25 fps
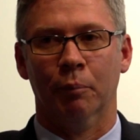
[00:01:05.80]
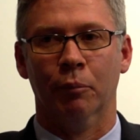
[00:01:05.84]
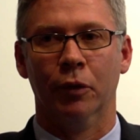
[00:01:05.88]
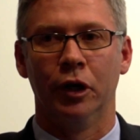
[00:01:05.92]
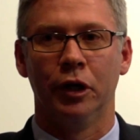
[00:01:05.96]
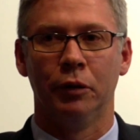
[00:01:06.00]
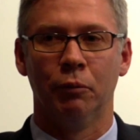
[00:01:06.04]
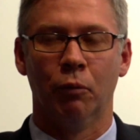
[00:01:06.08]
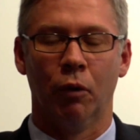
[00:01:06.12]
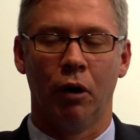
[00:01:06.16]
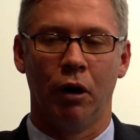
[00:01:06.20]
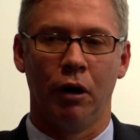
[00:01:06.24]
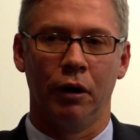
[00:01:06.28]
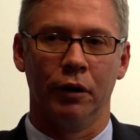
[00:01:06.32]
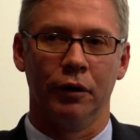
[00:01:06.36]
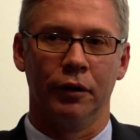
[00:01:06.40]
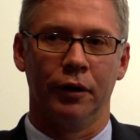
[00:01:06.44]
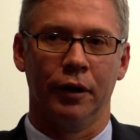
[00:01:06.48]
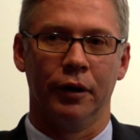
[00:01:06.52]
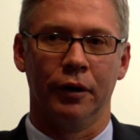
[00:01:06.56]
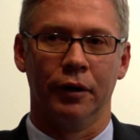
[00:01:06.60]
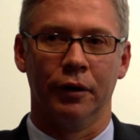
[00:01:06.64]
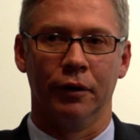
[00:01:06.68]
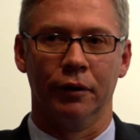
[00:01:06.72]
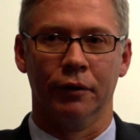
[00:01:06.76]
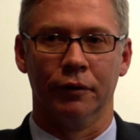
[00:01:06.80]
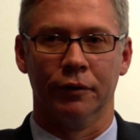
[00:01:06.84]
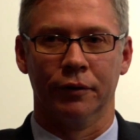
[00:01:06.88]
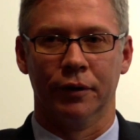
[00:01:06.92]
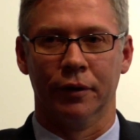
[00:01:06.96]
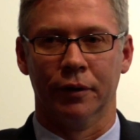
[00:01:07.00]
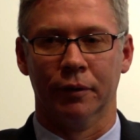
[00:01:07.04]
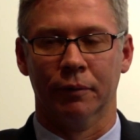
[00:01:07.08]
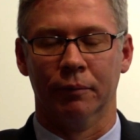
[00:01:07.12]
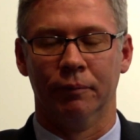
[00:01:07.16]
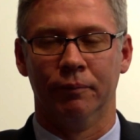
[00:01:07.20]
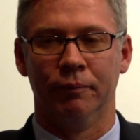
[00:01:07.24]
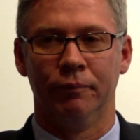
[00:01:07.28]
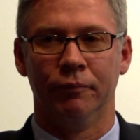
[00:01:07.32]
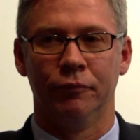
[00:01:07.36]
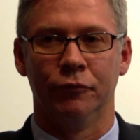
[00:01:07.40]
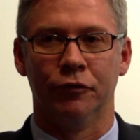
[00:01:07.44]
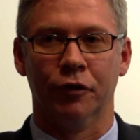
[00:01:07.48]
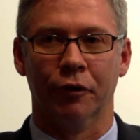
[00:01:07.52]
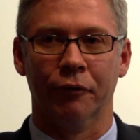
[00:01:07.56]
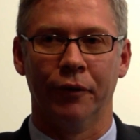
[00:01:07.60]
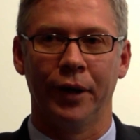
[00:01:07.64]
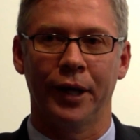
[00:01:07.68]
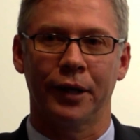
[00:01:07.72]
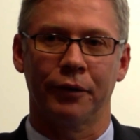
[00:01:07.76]
Meanwhile, the
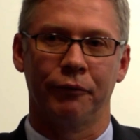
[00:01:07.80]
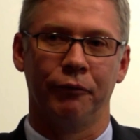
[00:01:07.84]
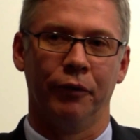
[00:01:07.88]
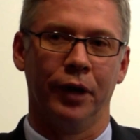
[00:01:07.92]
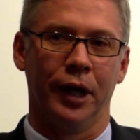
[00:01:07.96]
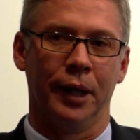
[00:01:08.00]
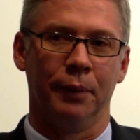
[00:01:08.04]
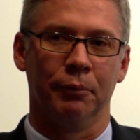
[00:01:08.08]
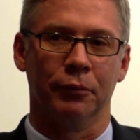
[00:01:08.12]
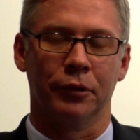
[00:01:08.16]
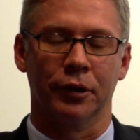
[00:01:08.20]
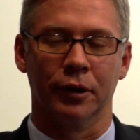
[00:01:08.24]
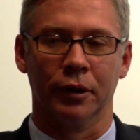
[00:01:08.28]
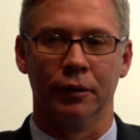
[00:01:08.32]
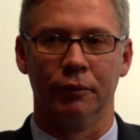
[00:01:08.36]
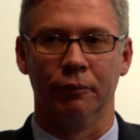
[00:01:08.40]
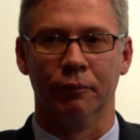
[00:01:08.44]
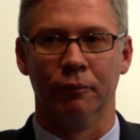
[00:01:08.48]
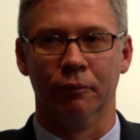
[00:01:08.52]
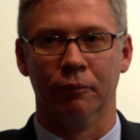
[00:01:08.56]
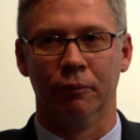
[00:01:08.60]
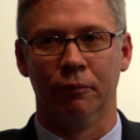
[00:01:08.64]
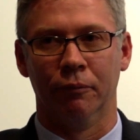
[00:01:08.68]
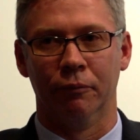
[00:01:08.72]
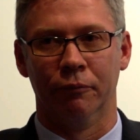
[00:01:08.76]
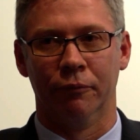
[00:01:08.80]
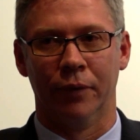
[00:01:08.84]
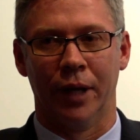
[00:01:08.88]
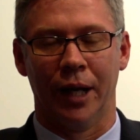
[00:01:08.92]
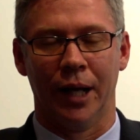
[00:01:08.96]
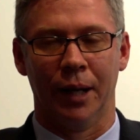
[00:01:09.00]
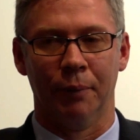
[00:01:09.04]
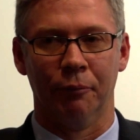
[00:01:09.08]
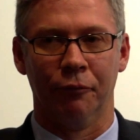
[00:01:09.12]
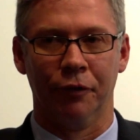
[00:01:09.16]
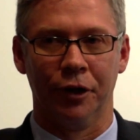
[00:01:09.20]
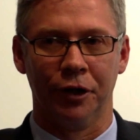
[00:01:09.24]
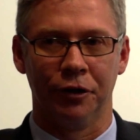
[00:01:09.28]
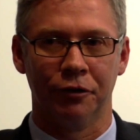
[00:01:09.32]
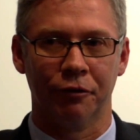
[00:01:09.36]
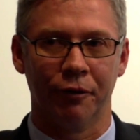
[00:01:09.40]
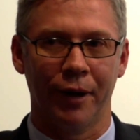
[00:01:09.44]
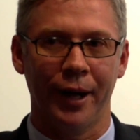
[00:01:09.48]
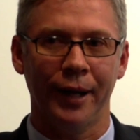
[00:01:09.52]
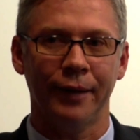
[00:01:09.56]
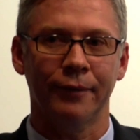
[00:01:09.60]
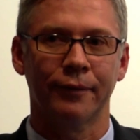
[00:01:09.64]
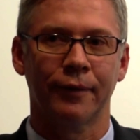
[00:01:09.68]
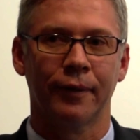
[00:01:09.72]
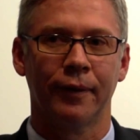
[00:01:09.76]
direct ram can
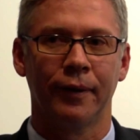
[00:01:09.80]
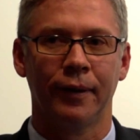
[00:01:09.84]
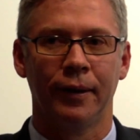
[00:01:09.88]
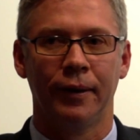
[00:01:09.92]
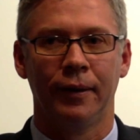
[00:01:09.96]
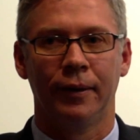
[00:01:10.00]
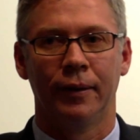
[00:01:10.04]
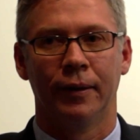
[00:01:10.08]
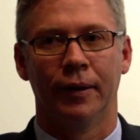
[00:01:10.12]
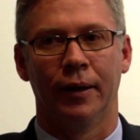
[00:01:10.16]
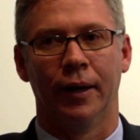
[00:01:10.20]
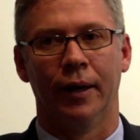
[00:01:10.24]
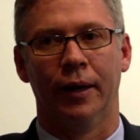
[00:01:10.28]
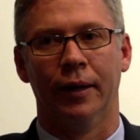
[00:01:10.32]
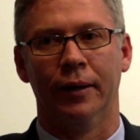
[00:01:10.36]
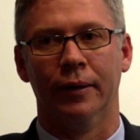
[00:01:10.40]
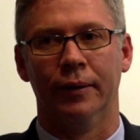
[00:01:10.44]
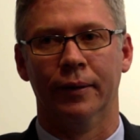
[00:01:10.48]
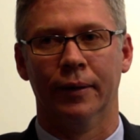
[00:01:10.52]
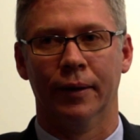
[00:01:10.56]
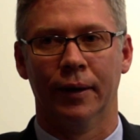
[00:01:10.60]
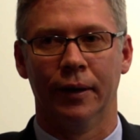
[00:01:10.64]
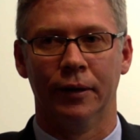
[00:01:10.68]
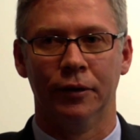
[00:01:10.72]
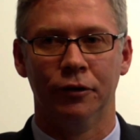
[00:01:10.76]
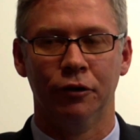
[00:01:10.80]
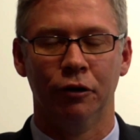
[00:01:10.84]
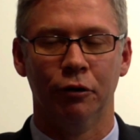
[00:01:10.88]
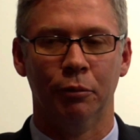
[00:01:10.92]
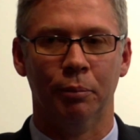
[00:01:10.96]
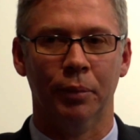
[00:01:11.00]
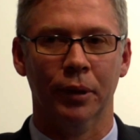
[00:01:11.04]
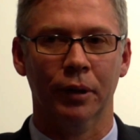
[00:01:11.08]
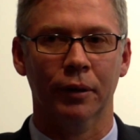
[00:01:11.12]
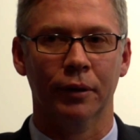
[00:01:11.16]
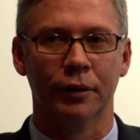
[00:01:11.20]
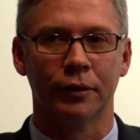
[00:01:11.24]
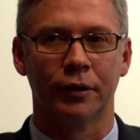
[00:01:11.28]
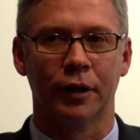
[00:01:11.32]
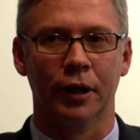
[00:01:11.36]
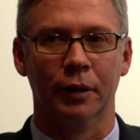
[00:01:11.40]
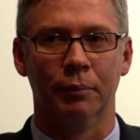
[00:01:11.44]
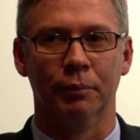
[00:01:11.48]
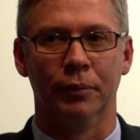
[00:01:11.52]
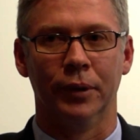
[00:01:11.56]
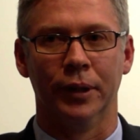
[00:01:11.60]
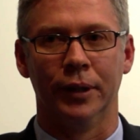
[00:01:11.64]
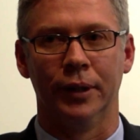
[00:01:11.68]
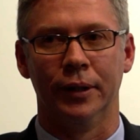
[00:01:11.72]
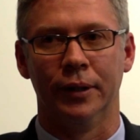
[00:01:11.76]
retract and a new billet
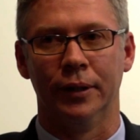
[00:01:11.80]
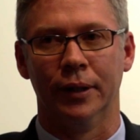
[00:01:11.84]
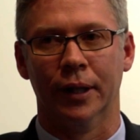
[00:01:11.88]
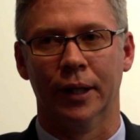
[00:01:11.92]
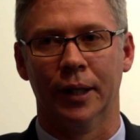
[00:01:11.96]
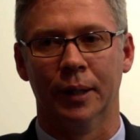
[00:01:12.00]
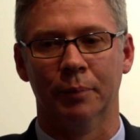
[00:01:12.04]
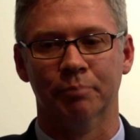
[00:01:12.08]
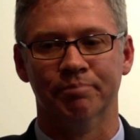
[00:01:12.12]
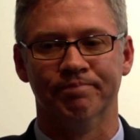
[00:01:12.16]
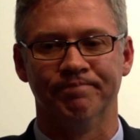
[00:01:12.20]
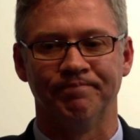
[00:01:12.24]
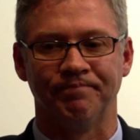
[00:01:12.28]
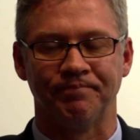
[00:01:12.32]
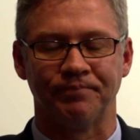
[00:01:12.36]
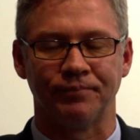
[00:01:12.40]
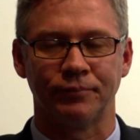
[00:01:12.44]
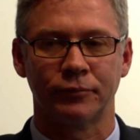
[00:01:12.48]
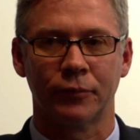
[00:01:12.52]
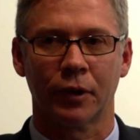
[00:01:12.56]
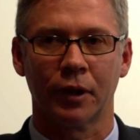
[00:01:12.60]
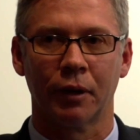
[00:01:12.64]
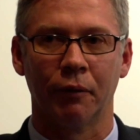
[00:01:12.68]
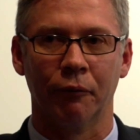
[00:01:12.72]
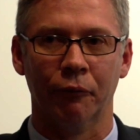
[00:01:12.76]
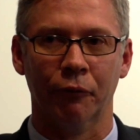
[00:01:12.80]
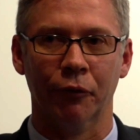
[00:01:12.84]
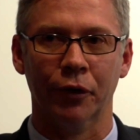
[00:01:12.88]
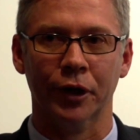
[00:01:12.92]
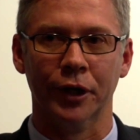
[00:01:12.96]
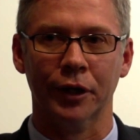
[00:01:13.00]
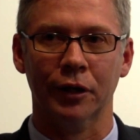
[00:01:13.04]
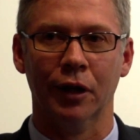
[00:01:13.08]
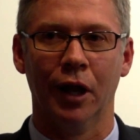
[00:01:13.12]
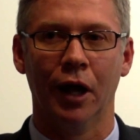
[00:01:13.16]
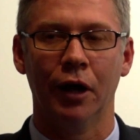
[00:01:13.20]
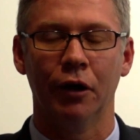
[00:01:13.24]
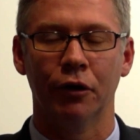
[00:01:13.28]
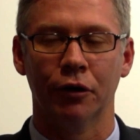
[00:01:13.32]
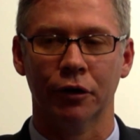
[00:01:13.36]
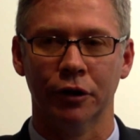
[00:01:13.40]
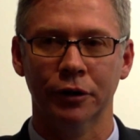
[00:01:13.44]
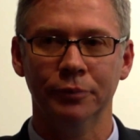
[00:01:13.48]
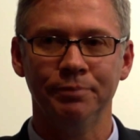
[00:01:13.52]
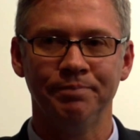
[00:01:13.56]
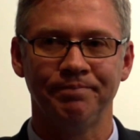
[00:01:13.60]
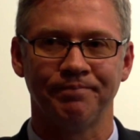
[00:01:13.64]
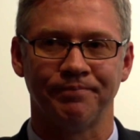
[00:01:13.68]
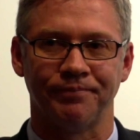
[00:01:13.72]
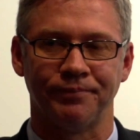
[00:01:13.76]
can be
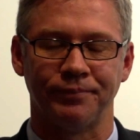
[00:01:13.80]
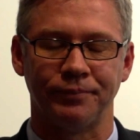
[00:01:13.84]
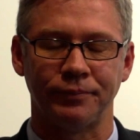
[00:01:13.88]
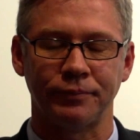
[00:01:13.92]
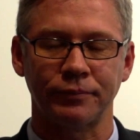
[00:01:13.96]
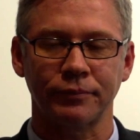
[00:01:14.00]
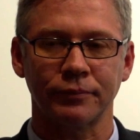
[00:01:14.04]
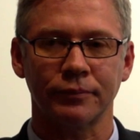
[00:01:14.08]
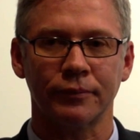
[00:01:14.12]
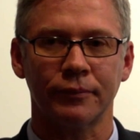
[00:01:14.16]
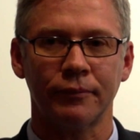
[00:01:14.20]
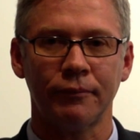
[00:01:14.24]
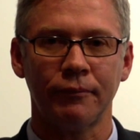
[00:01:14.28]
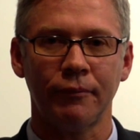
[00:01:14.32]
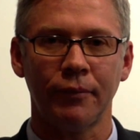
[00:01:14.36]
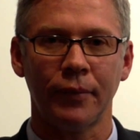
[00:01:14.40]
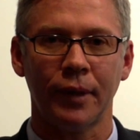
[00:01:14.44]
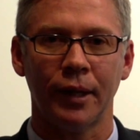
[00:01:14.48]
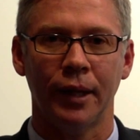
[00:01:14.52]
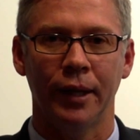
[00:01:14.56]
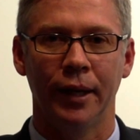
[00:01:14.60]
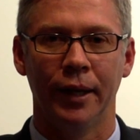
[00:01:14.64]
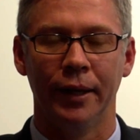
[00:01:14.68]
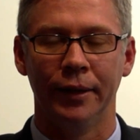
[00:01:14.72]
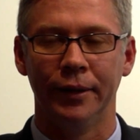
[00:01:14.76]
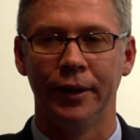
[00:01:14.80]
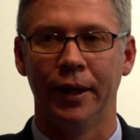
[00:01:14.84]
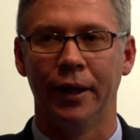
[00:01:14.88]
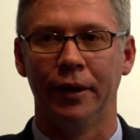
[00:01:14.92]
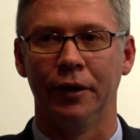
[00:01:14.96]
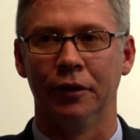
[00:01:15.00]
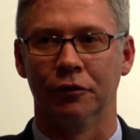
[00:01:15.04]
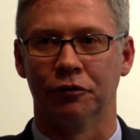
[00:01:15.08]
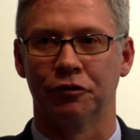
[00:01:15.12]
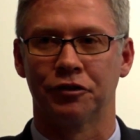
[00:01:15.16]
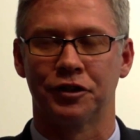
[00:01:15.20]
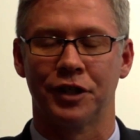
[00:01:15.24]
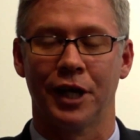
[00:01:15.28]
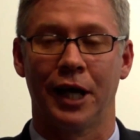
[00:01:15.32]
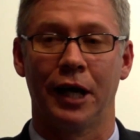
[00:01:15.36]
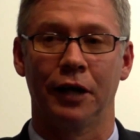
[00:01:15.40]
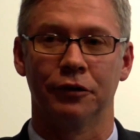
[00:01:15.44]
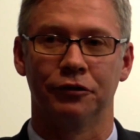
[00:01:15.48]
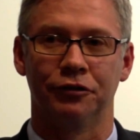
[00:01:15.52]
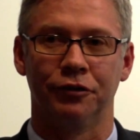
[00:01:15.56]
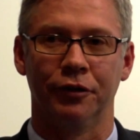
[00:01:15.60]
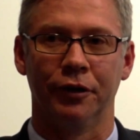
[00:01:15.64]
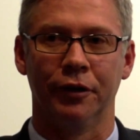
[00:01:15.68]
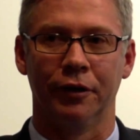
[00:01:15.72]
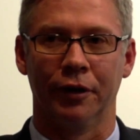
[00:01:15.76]
reloaded, and then it's
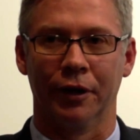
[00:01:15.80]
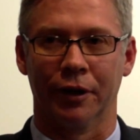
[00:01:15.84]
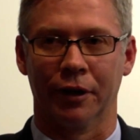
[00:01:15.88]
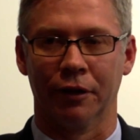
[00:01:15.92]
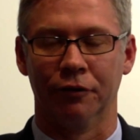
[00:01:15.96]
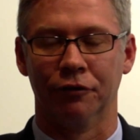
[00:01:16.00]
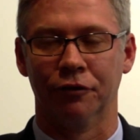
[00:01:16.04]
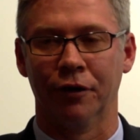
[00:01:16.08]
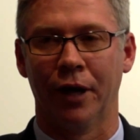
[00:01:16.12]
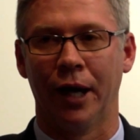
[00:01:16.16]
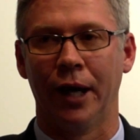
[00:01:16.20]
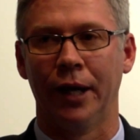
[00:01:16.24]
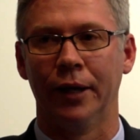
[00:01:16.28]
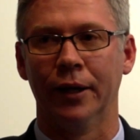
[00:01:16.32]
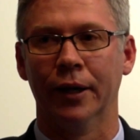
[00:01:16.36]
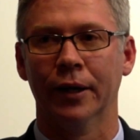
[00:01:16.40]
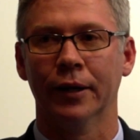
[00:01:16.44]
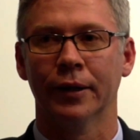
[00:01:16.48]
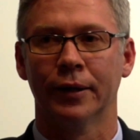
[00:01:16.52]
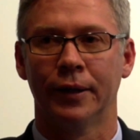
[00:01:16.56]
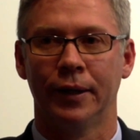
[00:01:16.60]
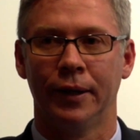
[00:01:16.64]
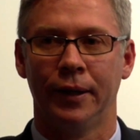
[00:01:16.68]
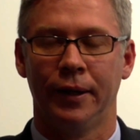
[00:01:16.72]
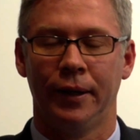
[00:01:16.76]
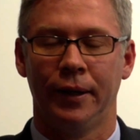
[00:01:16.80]
charged into the container,